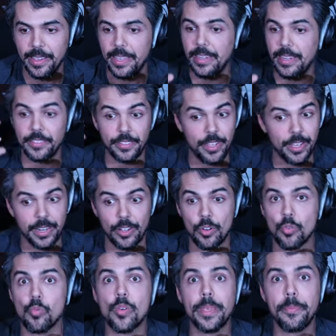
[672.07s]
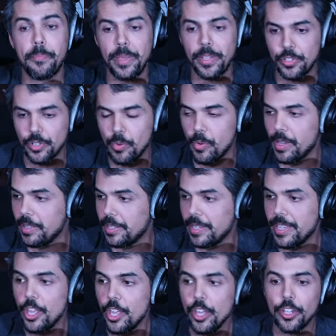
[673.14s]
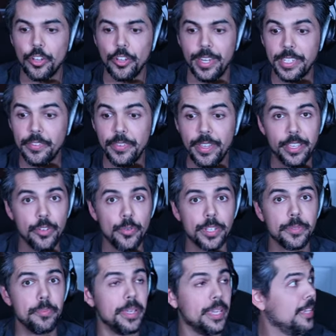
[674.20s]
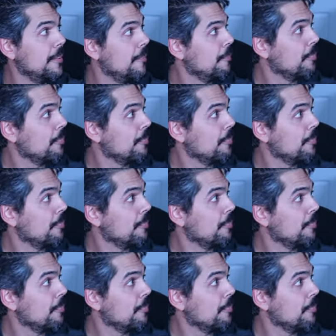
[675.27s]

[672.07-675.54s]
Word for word: and it's got a great picture quality, connects via USB,